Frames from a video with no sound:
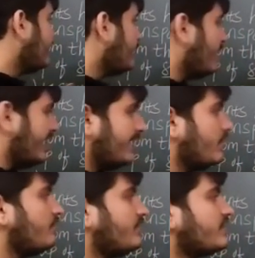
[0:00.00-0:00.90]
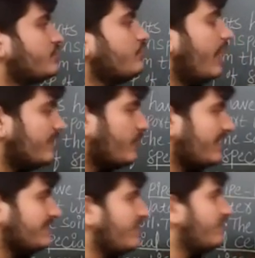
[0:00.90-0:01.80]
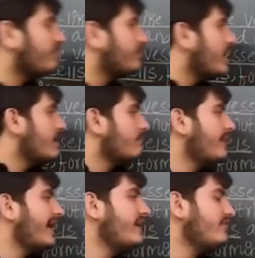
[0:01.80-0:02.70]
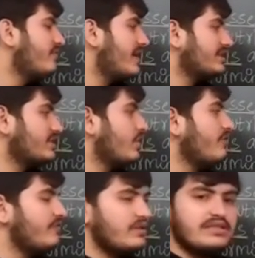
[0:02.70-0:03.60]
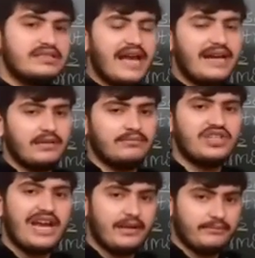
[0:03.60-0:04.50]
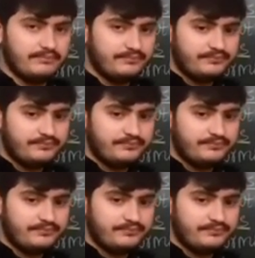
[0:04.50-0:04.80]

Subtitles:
is the meaning of tissue and what is the main function of xylem.